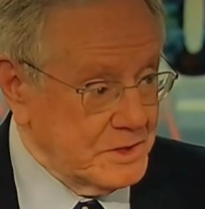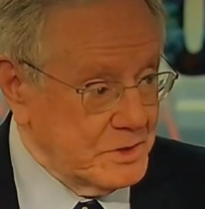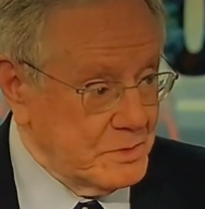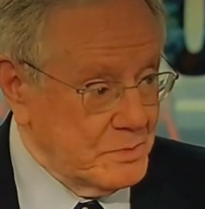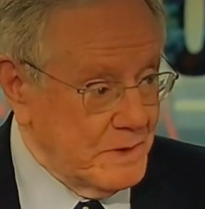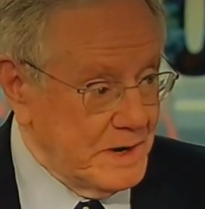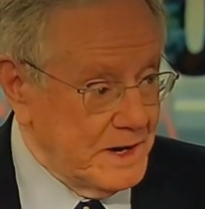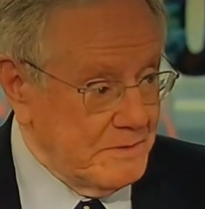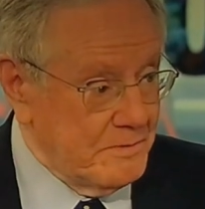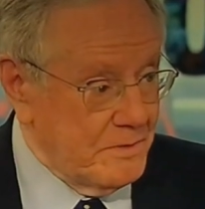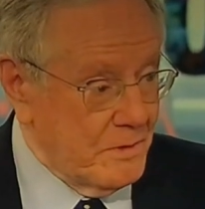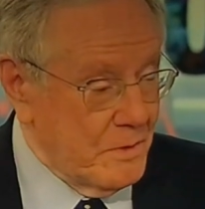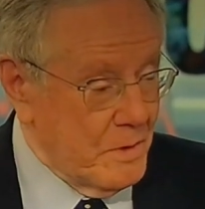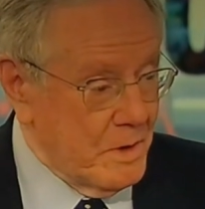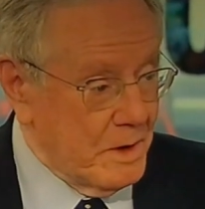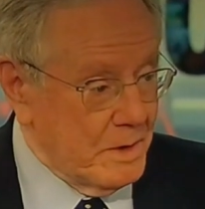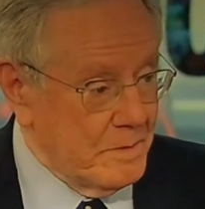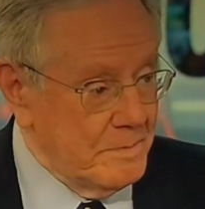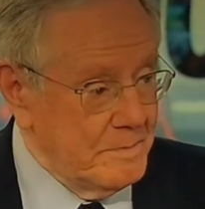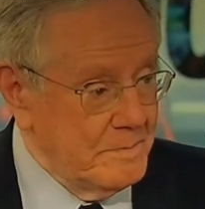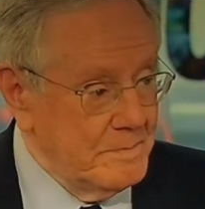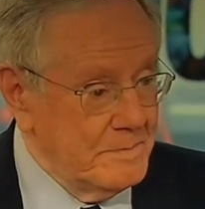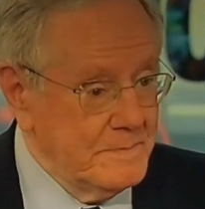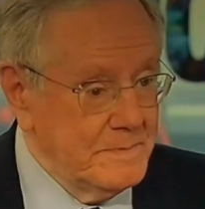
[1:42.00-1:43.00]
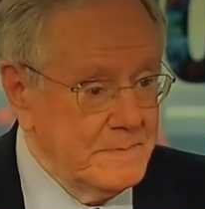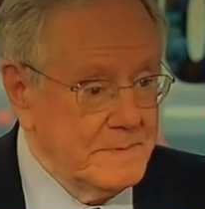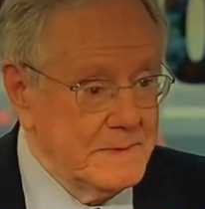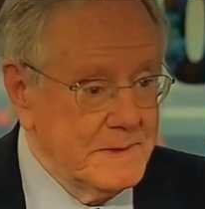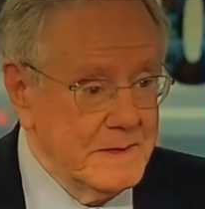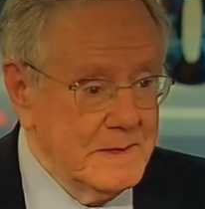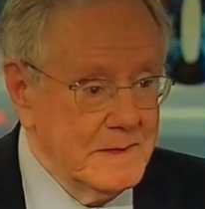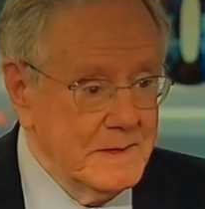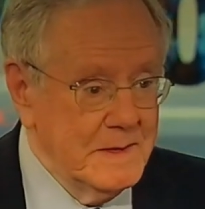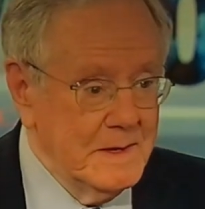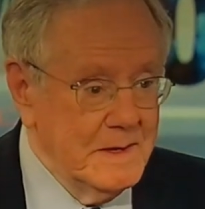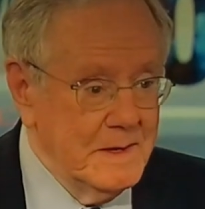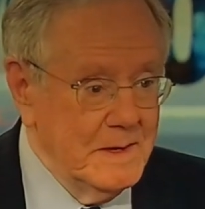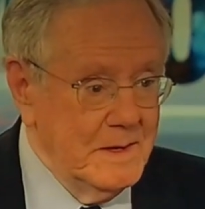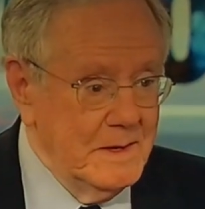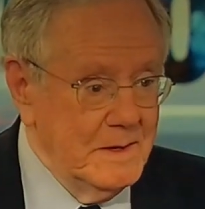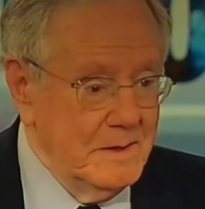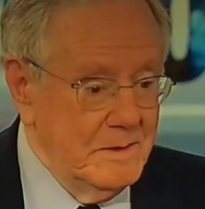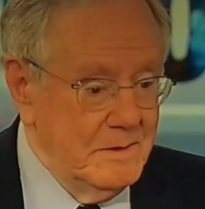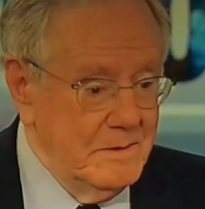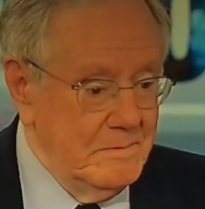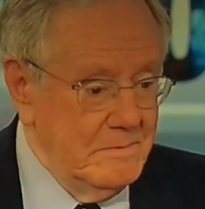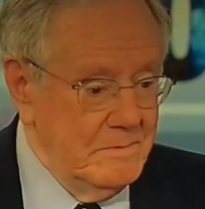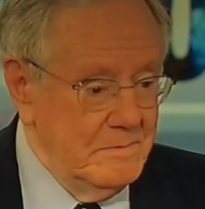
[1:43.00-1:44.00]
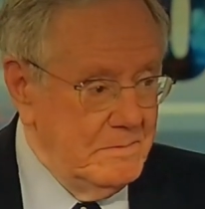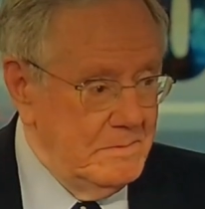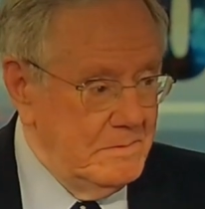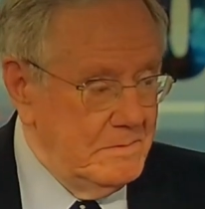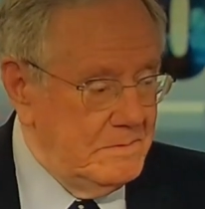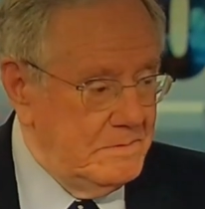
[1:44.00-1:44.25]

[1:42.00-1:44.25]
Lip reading: Okay, well, this is what Jackie does